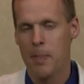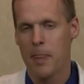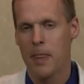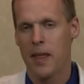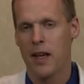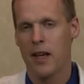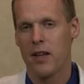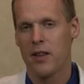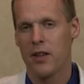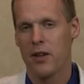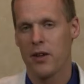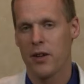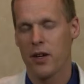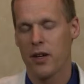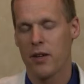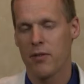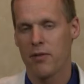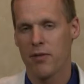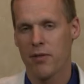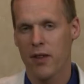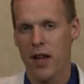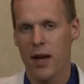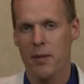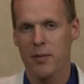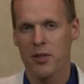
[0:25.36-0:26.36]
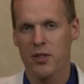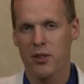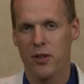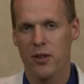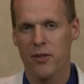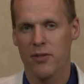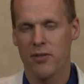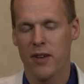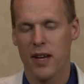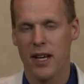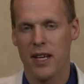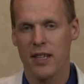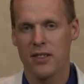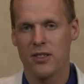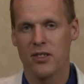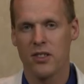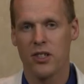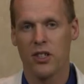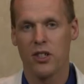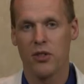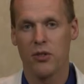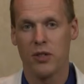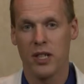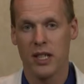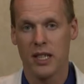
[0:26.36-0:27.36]
In the inflammatory phase,
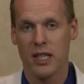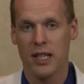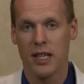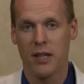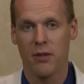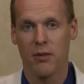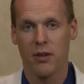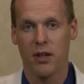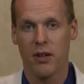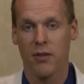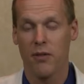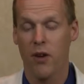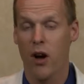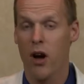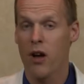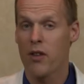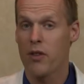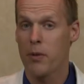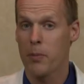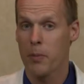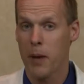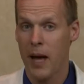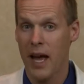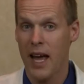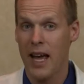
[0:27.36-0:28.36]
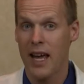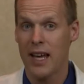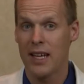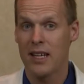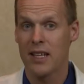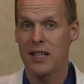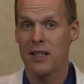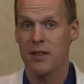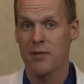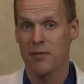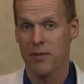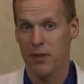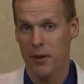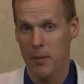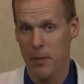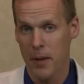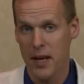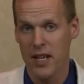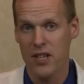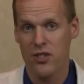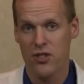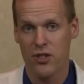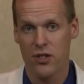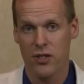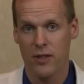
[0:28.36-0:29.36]
you need to get rid of all the pain and
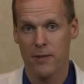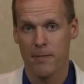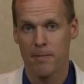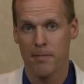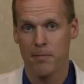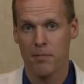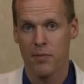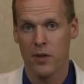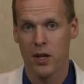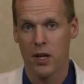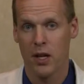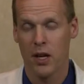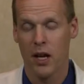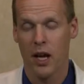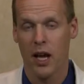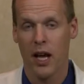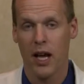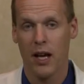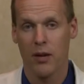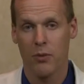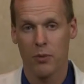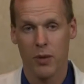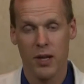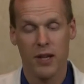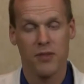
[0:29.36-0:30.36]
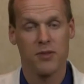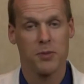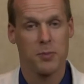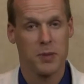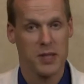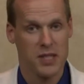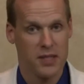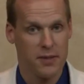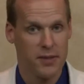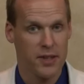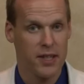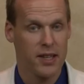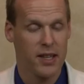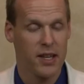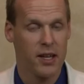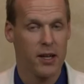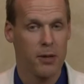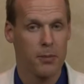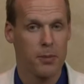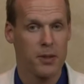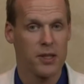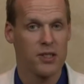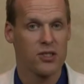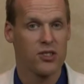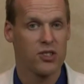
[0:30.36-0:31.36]
inflammation. And we have specific
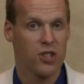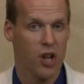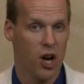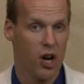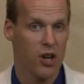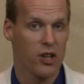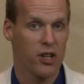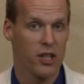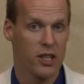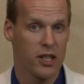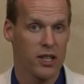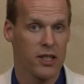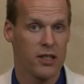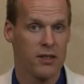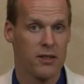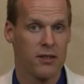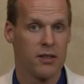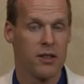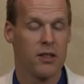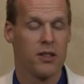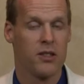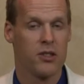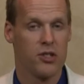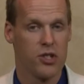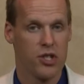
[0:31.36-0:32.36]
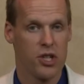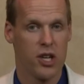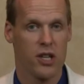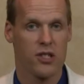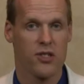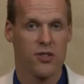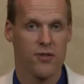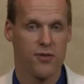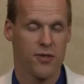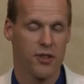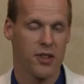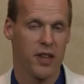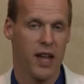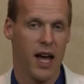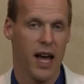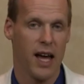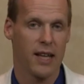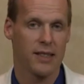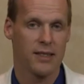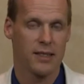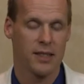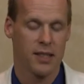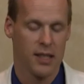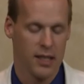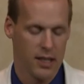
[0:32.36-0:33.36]
therapies targeted just for
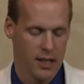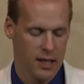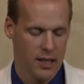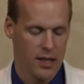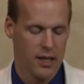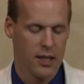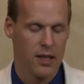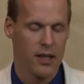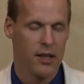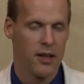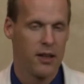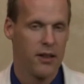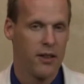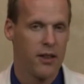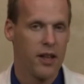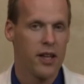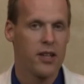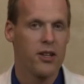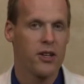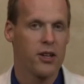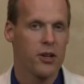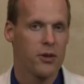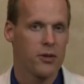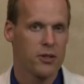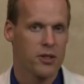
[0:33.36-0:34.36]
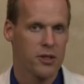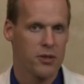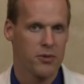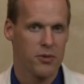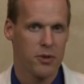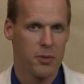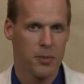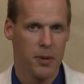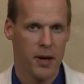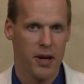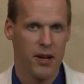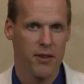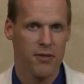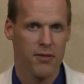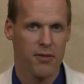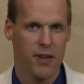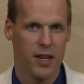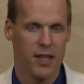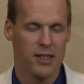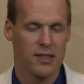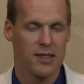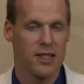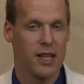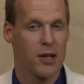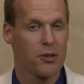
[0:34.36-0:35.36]
that. Then you go into the repair
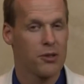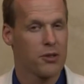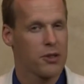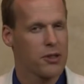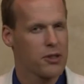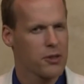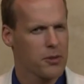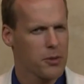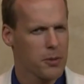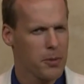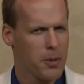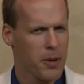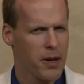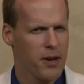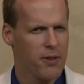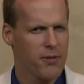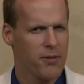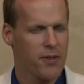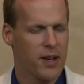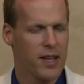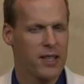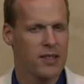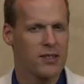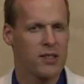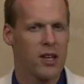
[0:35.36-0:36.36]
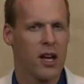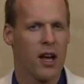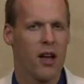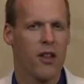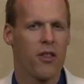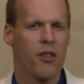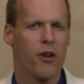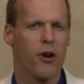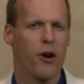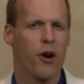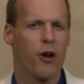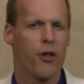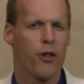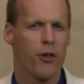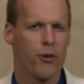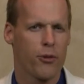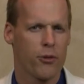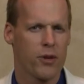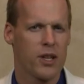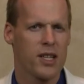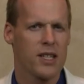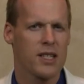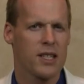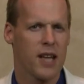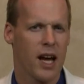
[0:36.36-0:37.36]
phase. Now during the repair phase, there are
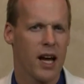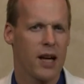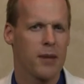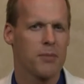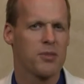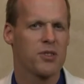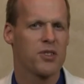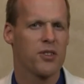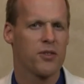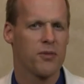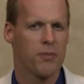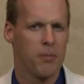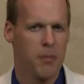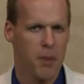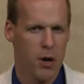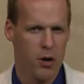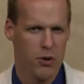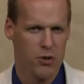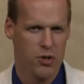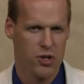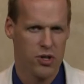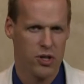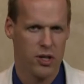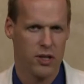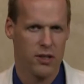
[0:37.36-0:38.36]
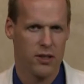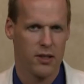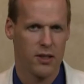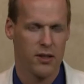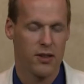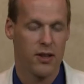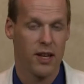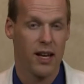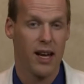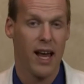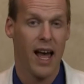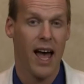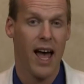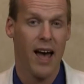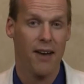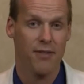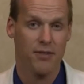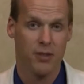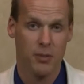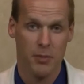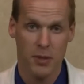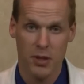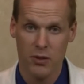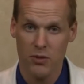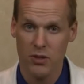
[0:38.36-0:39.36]
3 types of motion that have
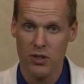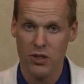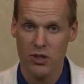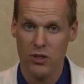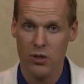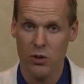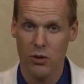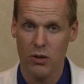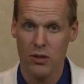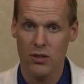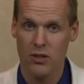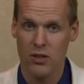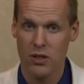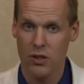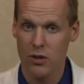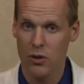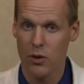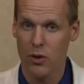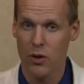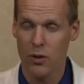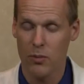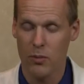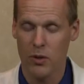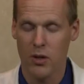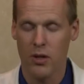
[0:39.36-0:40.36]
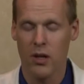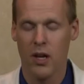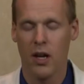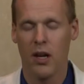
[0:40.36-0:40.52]
to be restored to normal.